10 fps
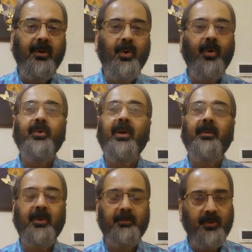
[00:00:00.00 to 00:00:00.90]
no to
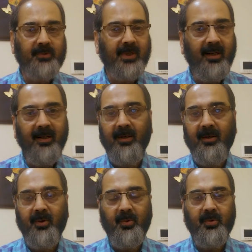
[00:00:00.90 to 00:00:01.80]
a proposal,
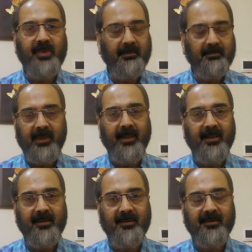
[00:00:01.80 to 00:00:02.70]
no to
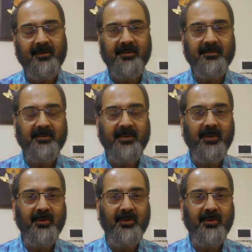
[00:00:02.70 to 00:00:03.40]
something,